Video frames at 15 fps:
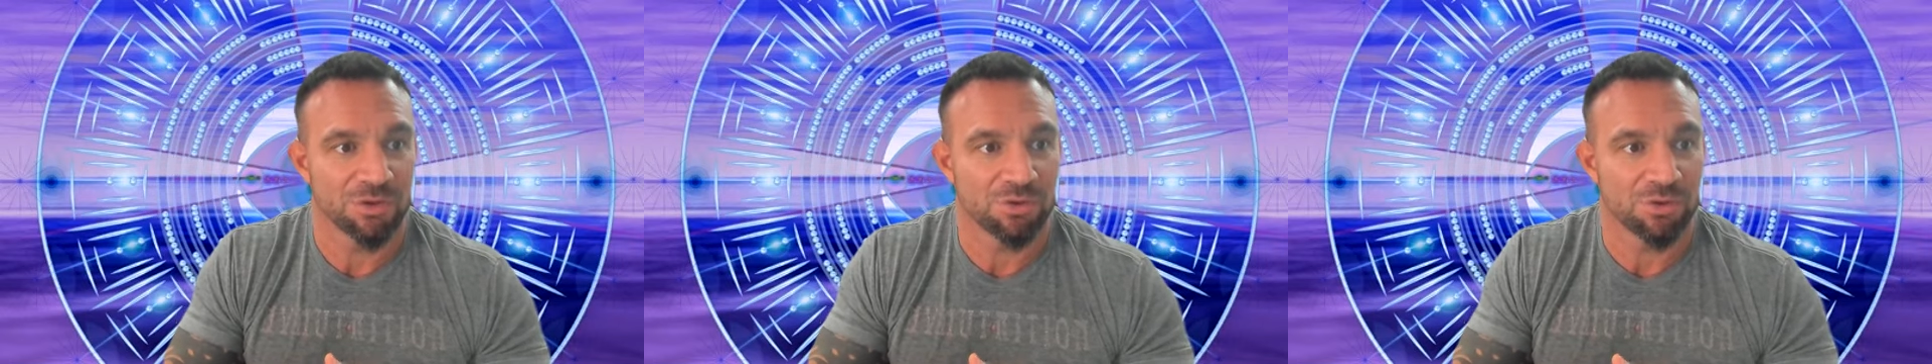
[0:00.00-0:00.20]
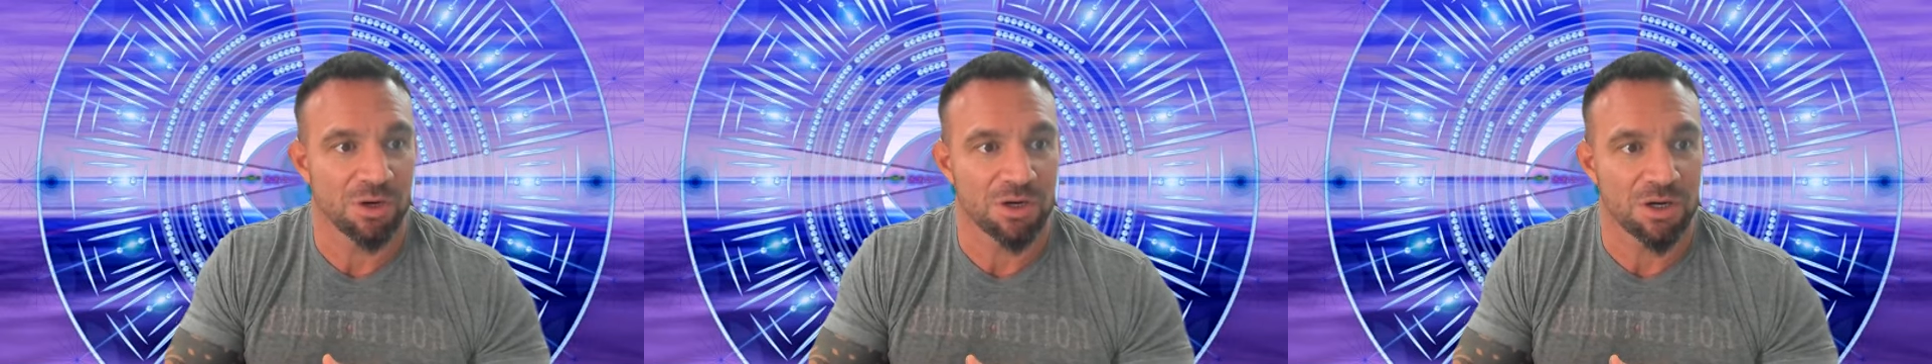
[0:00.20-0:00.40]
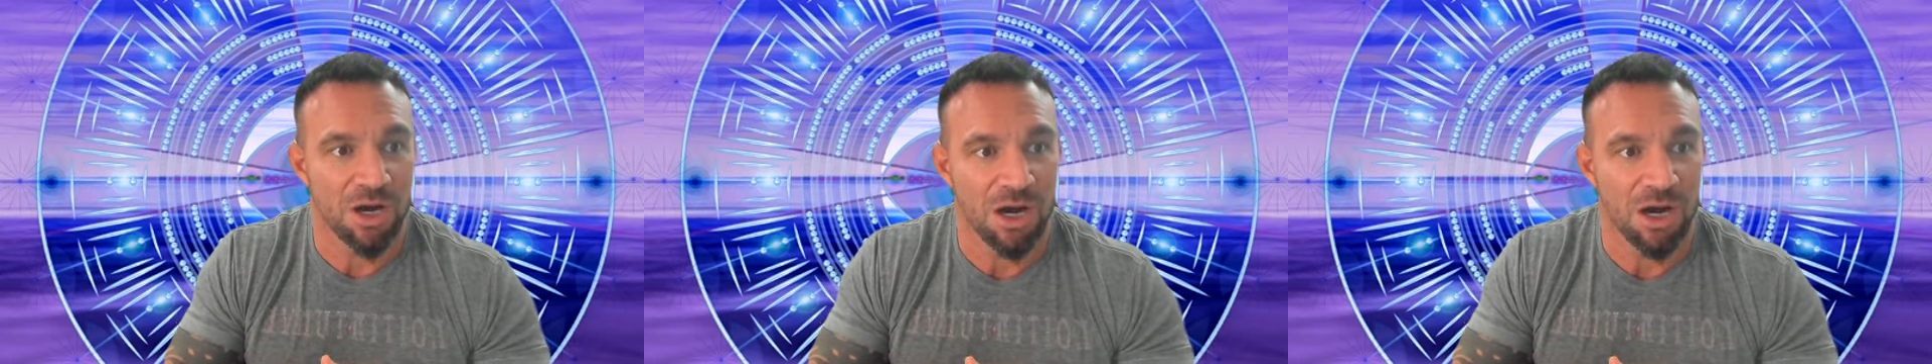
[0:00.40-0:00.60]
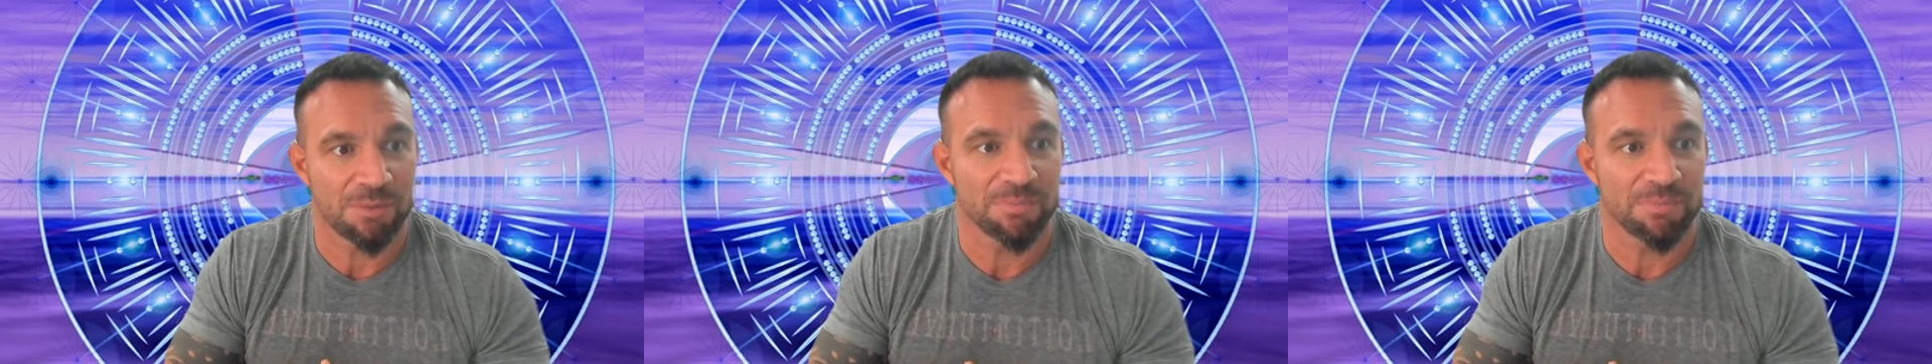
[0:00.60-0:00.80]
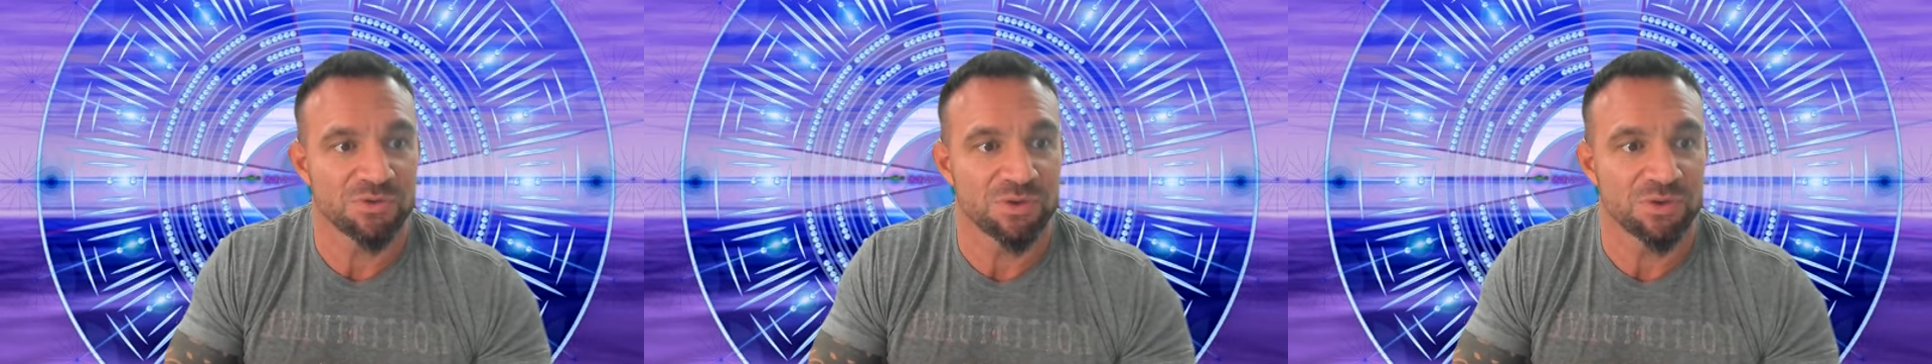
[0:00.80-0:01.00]
You are
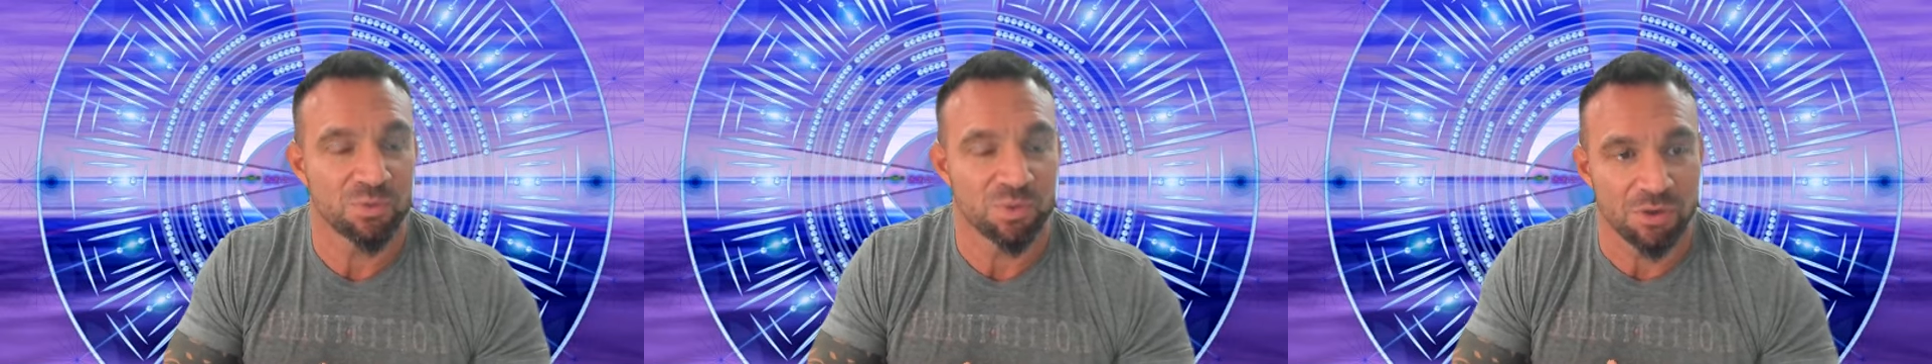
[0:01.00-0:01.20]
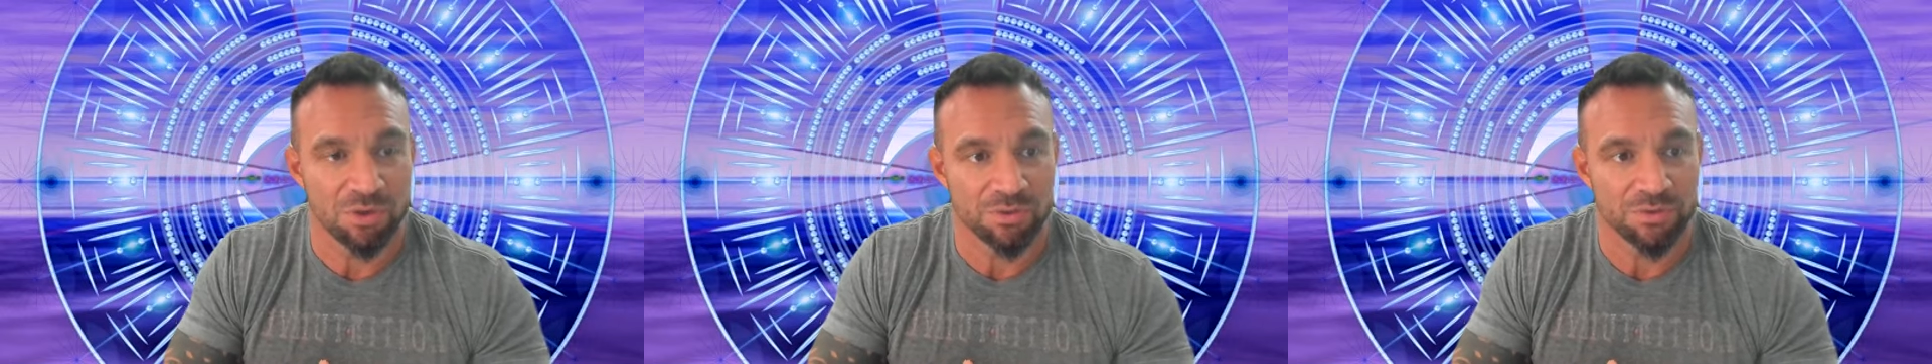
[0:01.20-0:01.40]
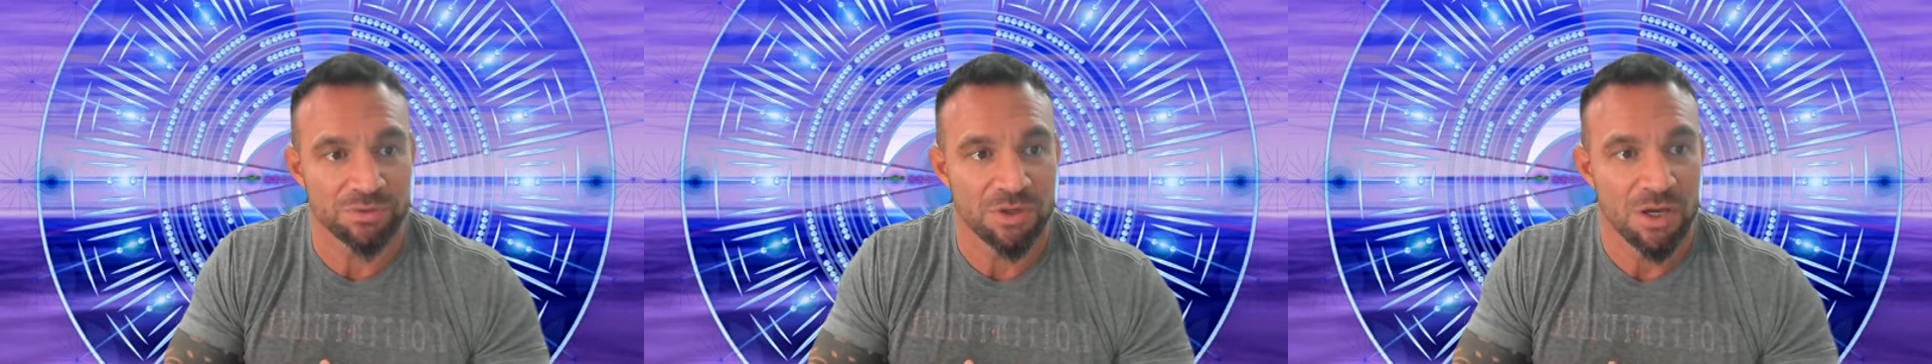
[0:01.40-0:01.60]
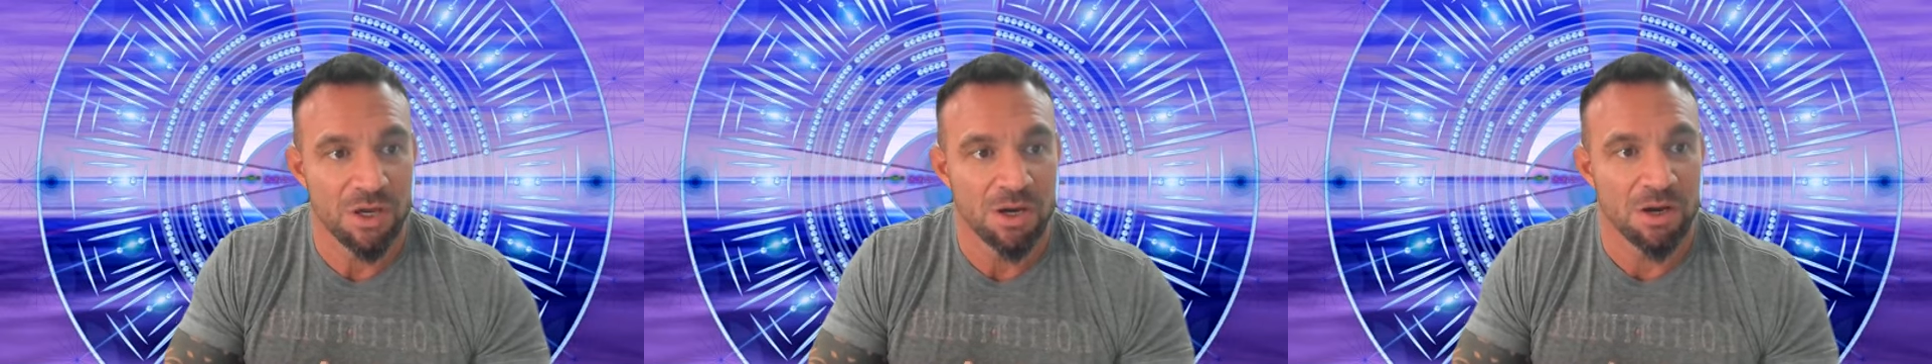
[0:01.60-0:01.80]
caught between worlds,